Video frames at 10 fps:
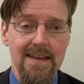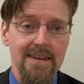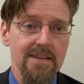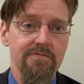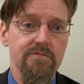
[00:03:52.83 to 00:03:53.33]
And
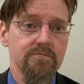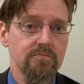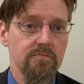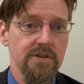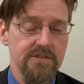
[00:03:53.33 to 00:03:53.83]
if
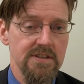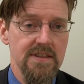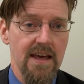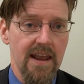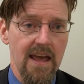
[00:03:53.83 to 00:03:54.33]
we see
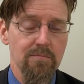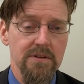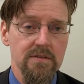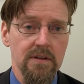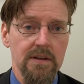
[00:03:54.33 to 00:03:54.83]
that
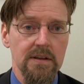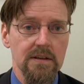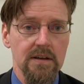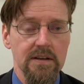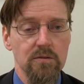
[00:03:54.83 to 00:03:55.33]
happen,
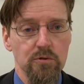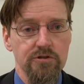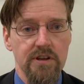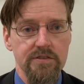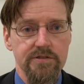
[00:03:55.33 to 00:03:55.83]
uh, it will
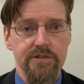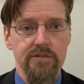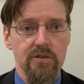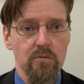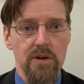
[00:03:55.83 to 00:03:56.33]
change
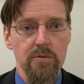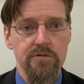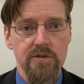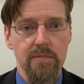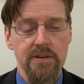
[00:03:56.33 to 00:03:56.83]
the way we
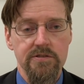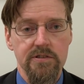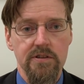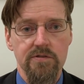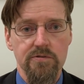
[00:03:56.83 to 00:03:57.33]
treat patients
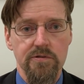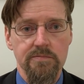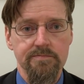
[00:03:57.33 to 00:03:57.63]
in the future.